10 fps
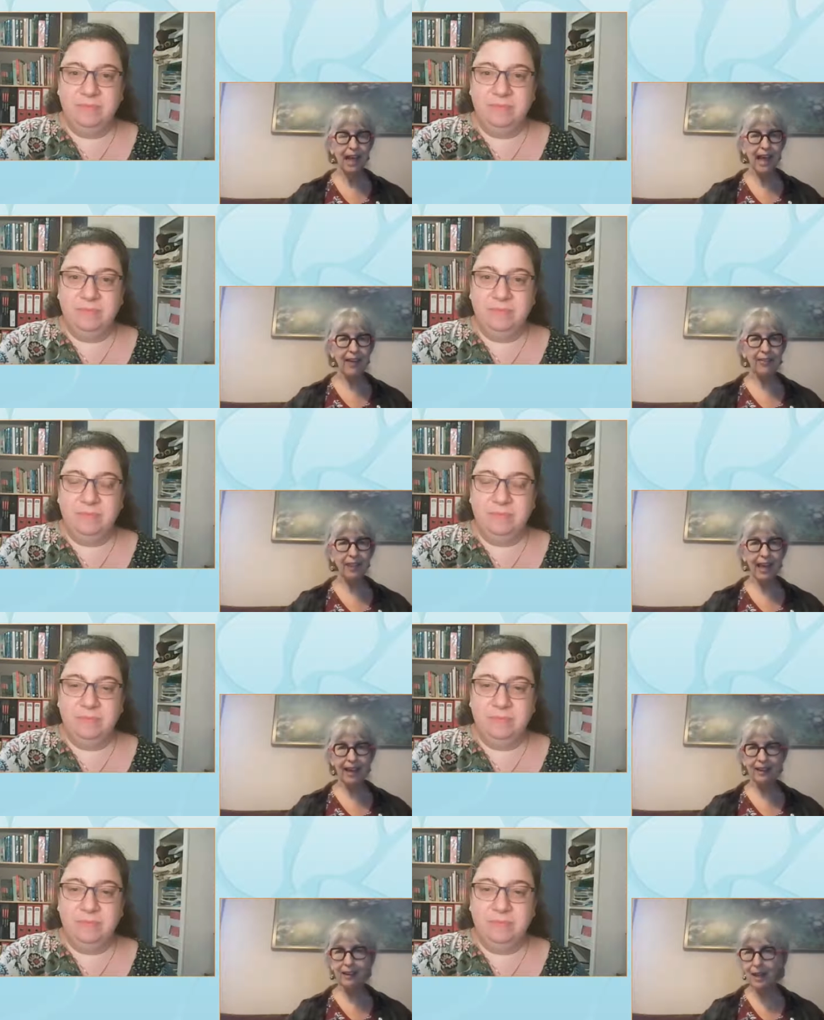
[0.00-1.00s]
Speaker 1: and
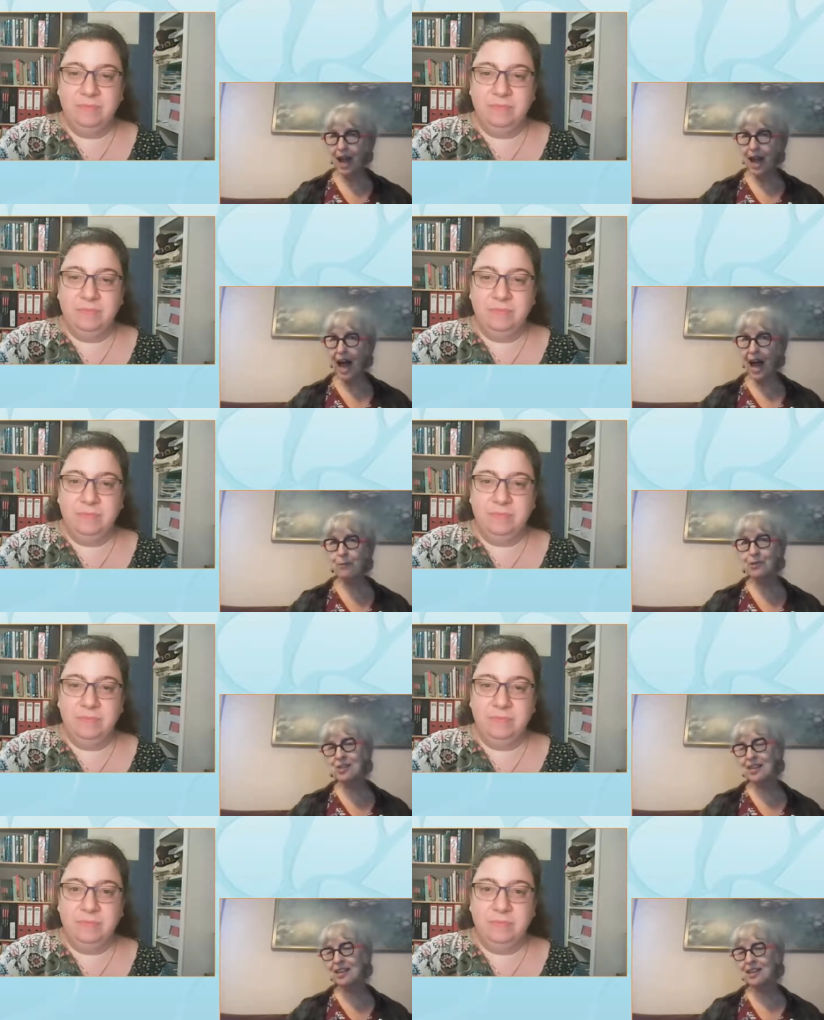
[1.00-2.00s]
and I was
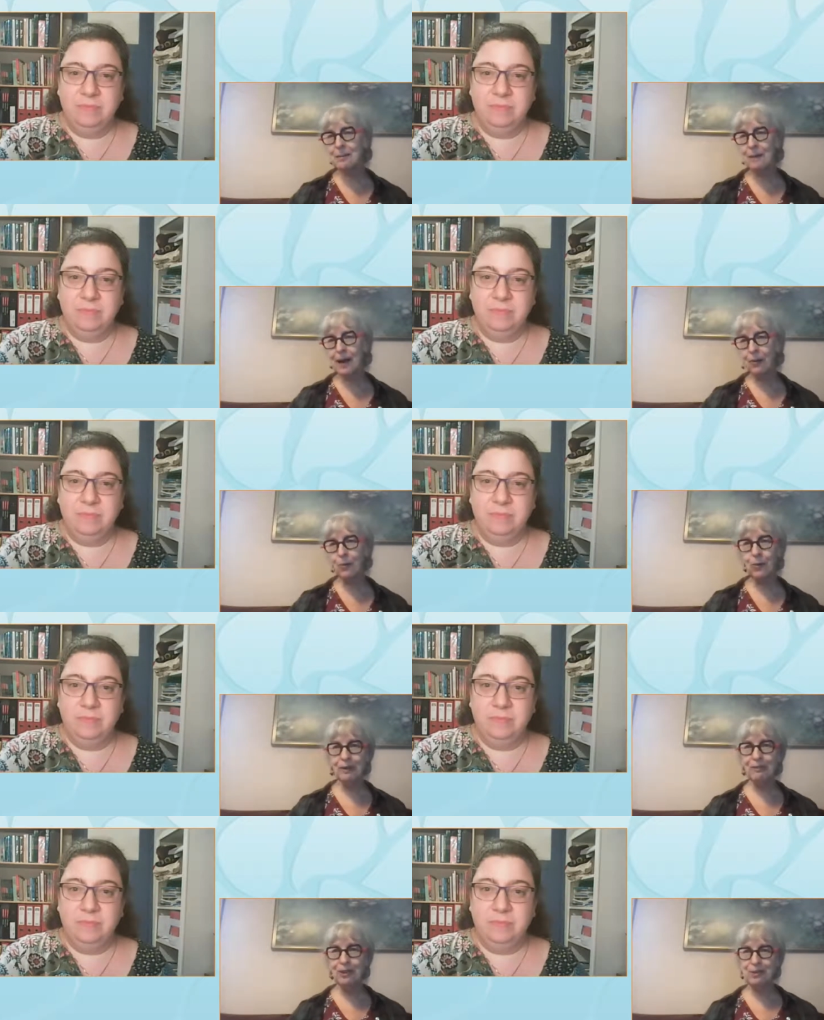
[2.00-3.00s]
thinking about
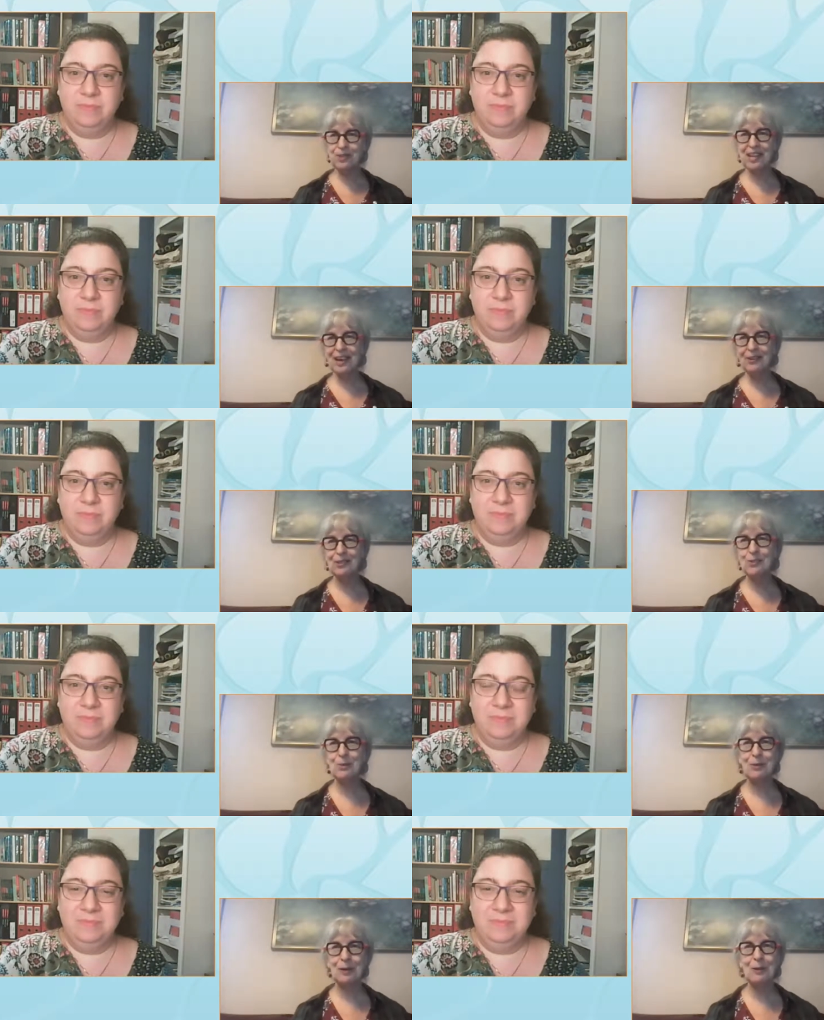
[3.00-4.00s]
one of those towns
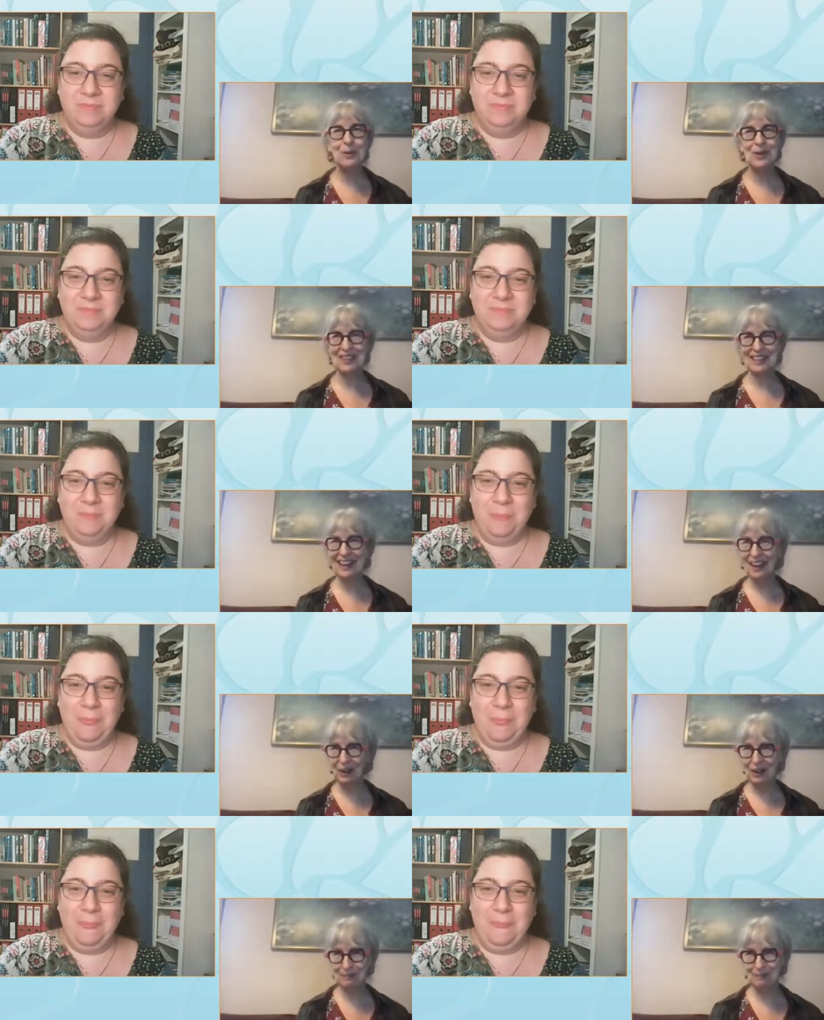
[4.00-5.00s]
when we weren't there